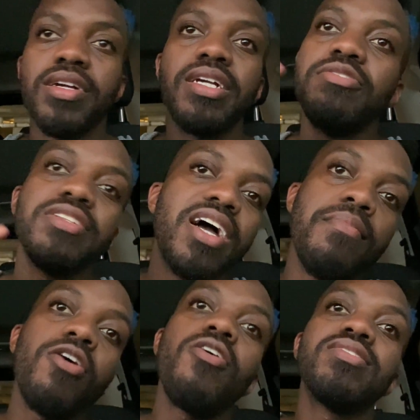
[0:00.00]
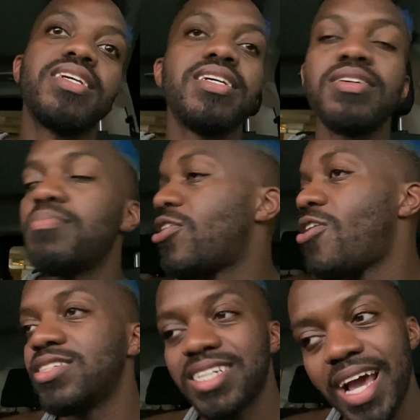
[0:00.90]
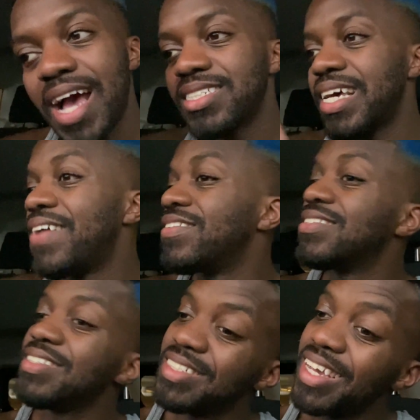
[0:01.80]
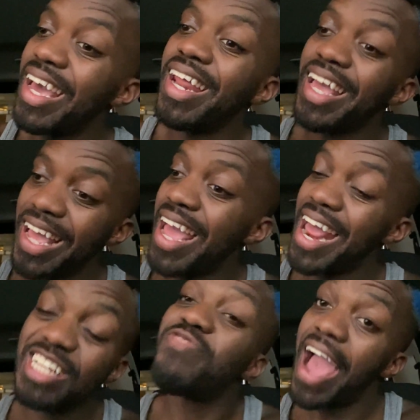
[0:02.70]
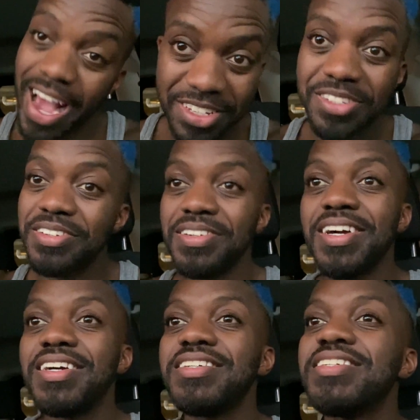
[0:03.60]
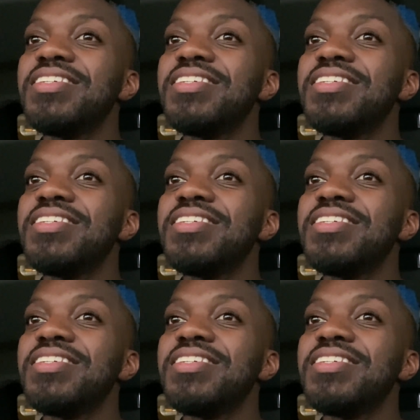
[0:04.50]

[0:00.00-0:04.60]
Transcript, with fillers: He was like, my car's a, my car's a gas saver, and, and that's facts, okay?